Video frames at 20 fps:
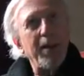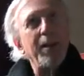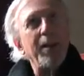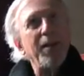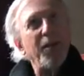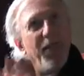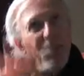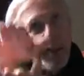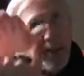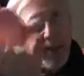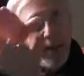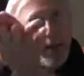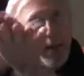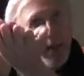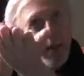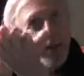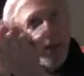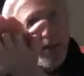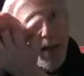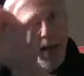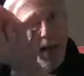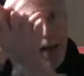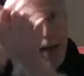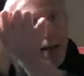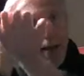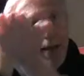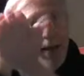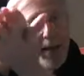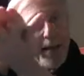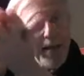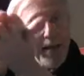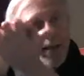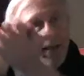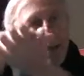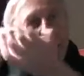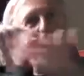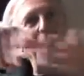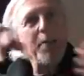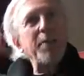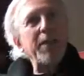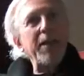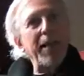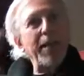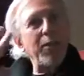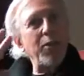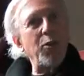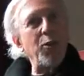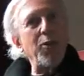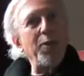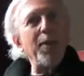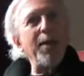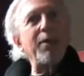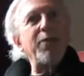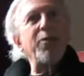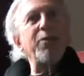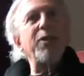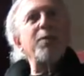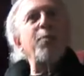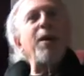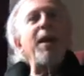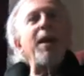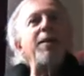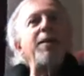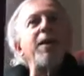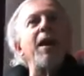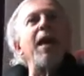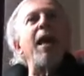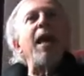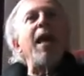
The physics inside the slab is like a two-dimensional space.